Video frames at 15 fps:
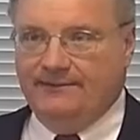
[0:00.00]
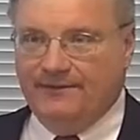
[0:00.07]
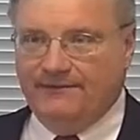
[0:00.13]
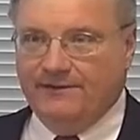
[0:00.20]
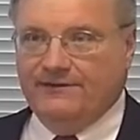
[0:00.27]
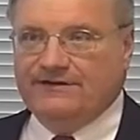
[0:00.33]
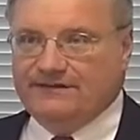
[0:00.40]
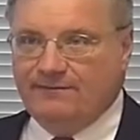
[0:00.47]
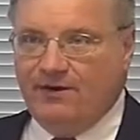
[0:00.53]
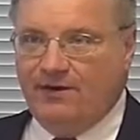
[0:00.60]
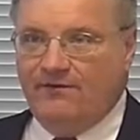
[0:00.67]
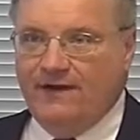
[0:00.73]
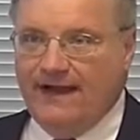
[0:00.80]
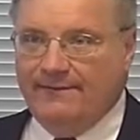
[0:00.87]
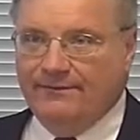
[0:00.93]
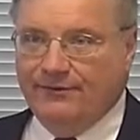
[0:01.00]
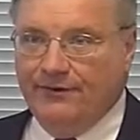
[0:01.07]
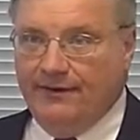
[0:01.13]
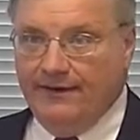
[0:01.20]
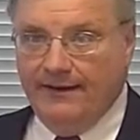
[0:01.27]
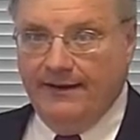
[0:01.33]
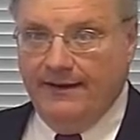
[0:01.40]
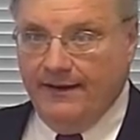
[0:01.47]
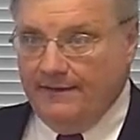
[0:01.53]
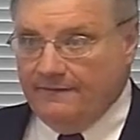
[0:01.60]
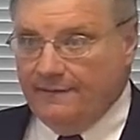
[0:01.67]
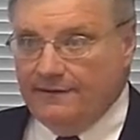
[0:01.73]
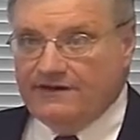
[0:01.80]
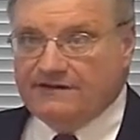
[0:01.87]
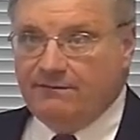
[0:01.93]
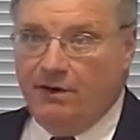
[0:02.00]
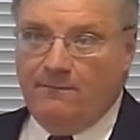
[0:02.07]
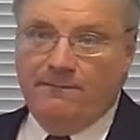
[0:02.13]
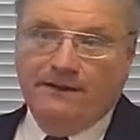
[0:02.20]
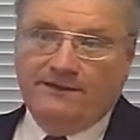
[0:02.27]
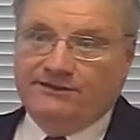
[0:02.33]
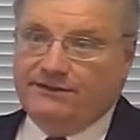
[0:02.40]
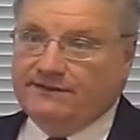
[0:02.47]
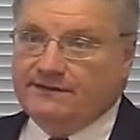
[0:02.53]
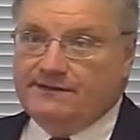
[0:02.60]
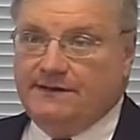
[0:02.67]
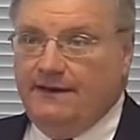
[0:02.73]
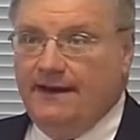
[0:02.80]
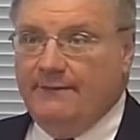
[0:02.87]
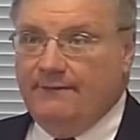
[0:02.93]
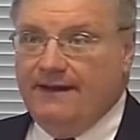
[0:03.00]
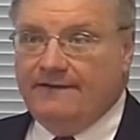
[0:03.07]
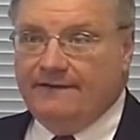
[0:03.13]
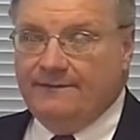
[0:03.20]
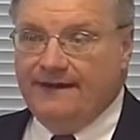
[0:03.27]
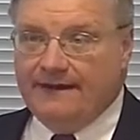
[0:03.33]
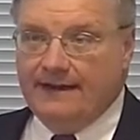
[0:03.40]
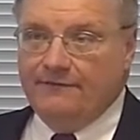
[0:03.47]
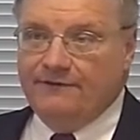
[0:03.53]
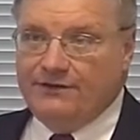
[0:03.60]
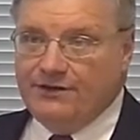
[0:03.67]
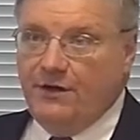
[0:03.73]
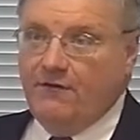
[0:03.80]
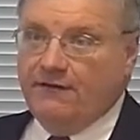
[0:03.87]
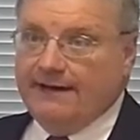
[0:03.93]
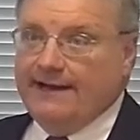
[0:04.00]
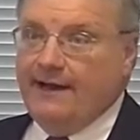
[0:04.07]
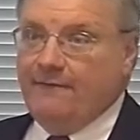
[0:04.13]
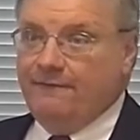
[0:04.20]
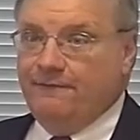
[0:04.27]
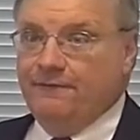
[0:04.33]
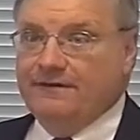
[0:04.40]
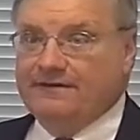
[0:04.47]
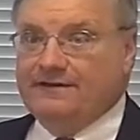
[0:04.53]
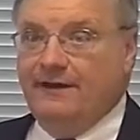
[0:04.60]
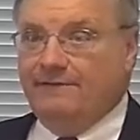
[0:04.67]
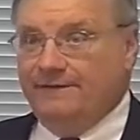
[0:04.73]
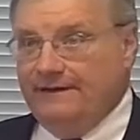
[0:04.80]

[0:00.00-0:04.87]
I'm a very small library, very small budgets, and we have to make every dollar count for itself.